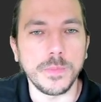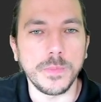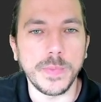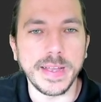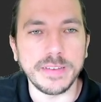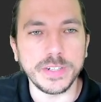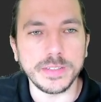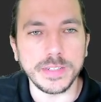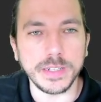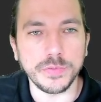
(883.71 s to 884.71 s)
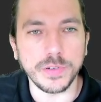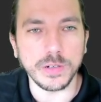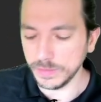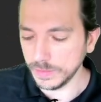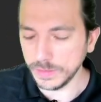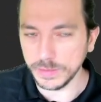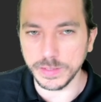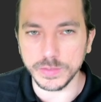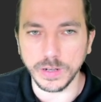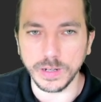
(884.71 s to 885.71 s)
everything from this
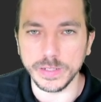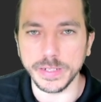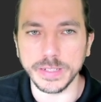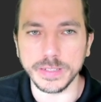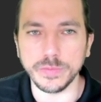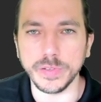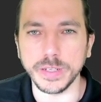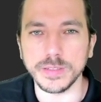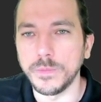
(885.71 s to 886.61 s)
other interface.